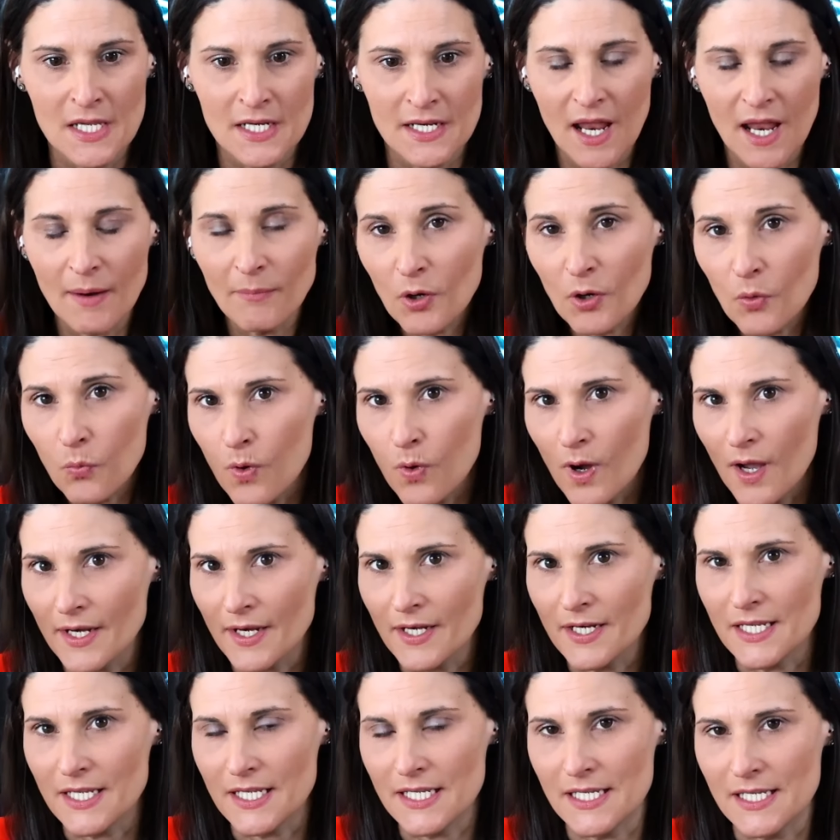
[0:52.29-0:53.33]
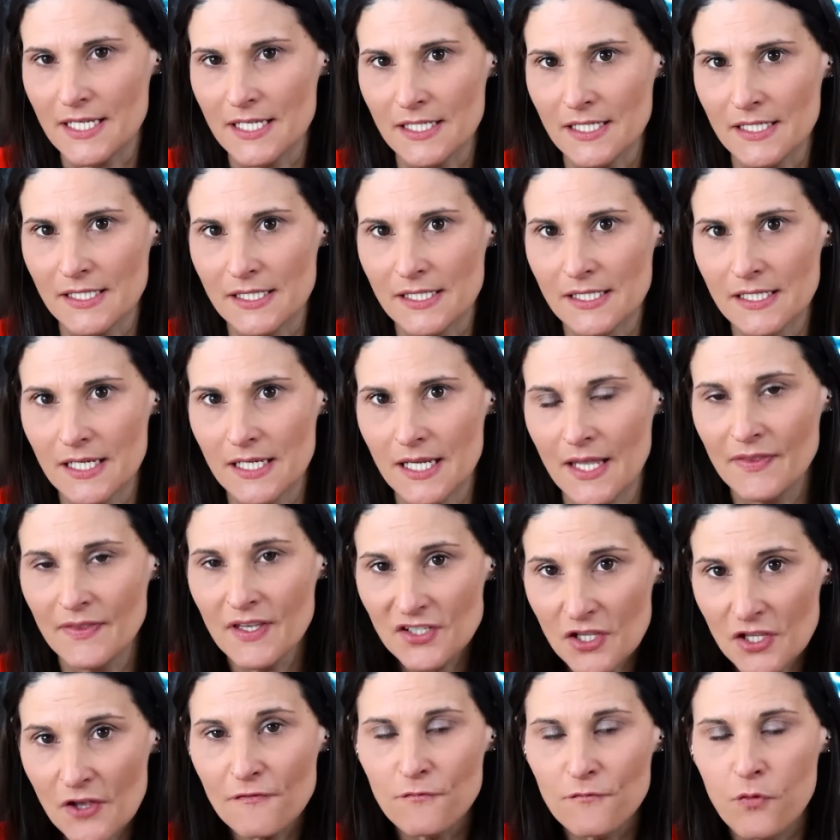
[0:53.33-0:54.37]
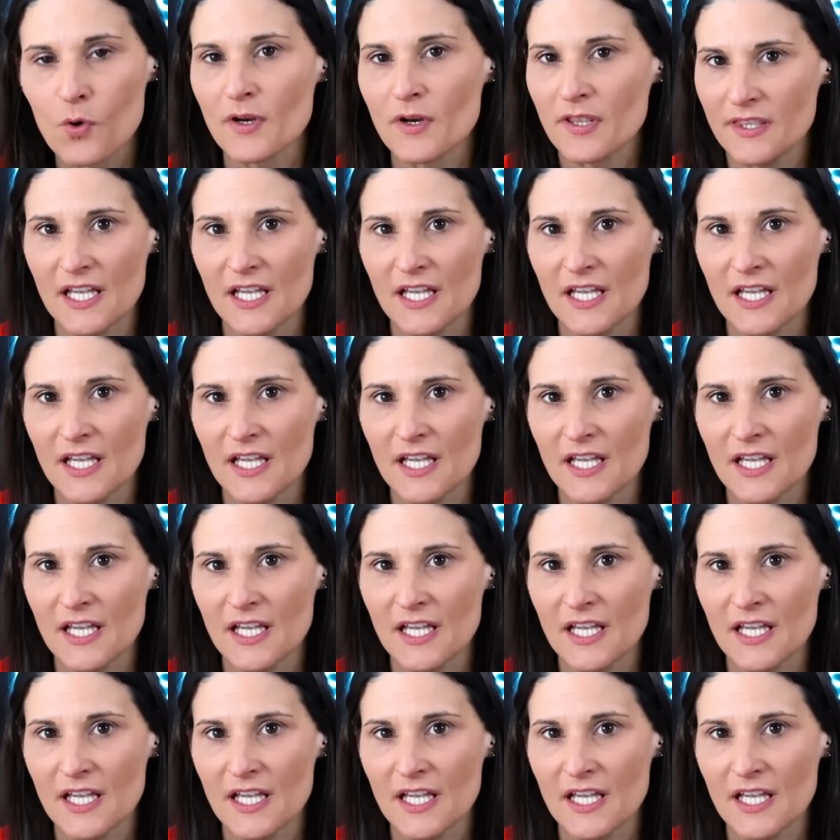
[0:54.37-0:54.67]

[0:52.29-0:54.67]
Number one is, and these are the four